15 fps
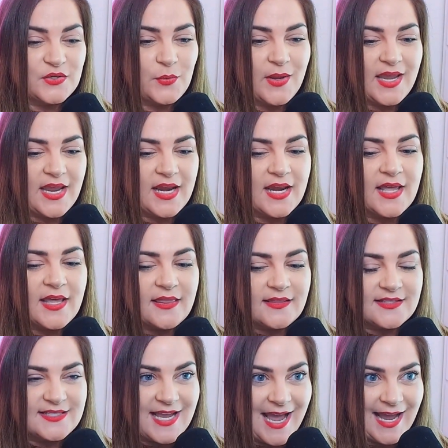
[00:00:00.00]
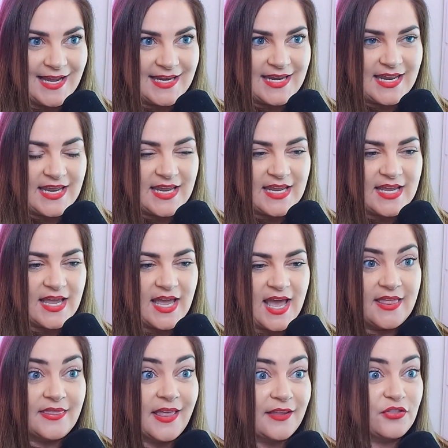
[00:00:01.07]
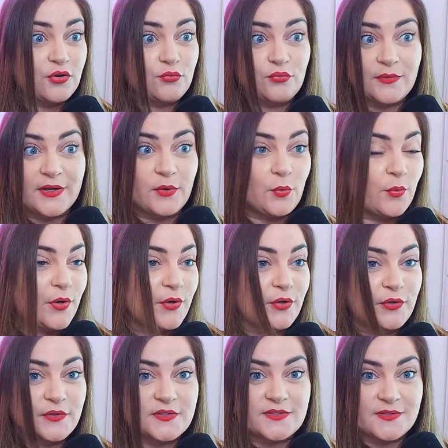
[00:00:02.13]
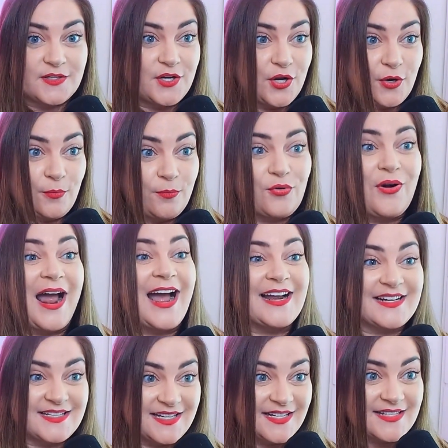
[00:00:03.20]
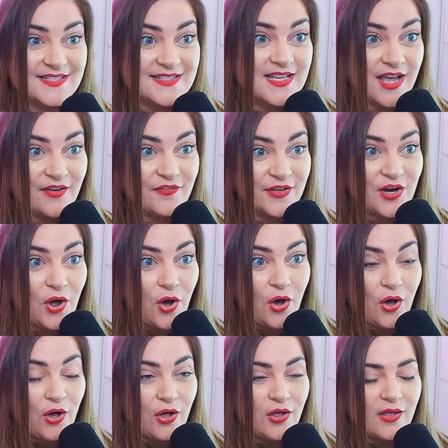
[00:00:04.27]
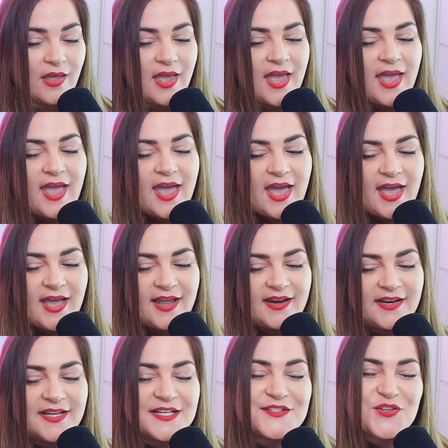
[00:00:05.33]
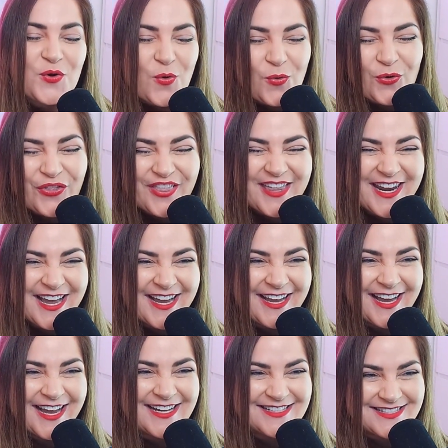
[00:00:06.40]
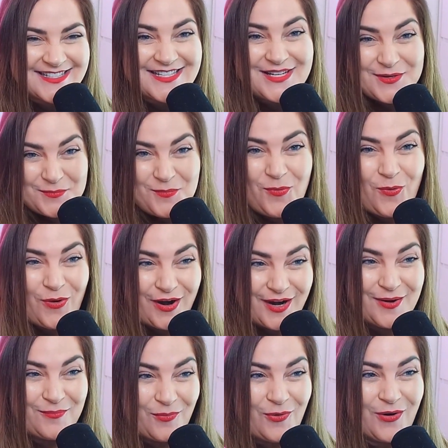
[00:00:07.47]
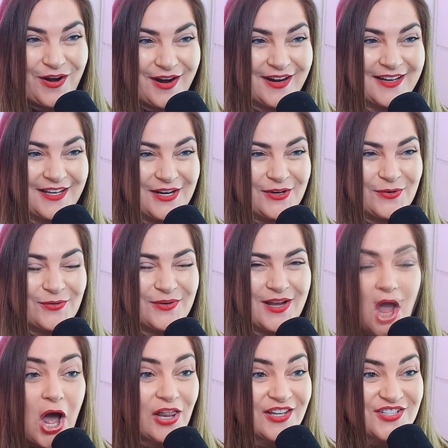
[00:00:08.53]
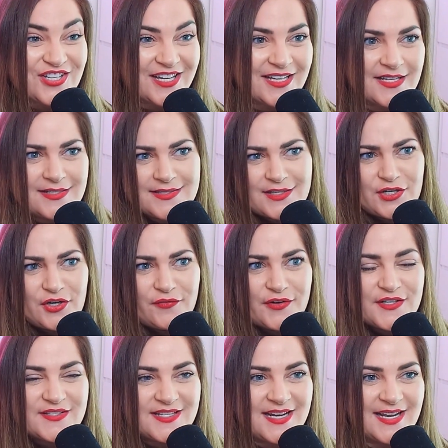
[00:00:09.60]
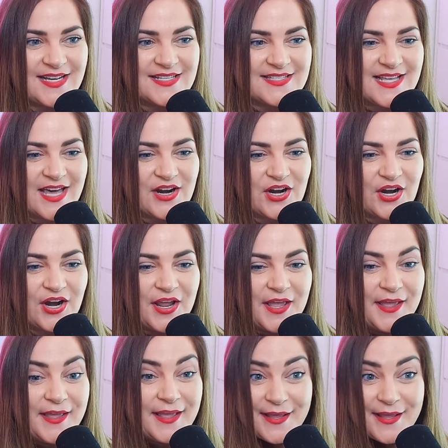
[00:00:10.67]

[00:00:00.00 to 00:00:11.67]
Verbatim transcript: between the technique and like the real world, you know, practice of it all. And it's cool that I I see more and more, you know, colleges and universities that are